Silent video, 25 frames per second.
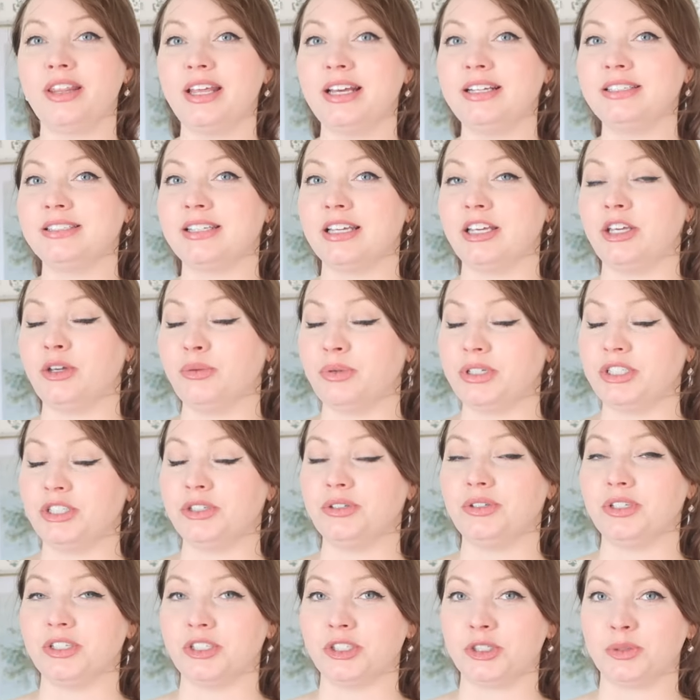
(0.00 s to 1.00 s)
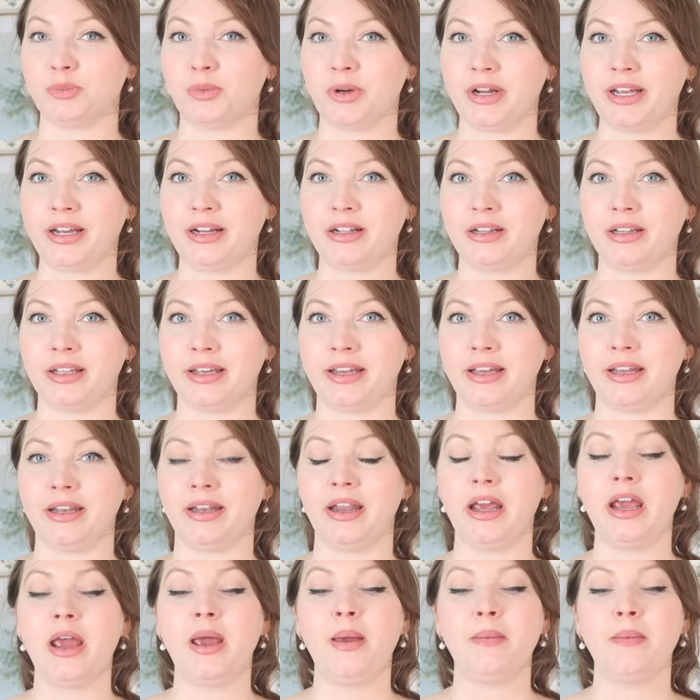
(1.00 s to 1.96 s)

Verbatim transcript: things that you would do to spring clean,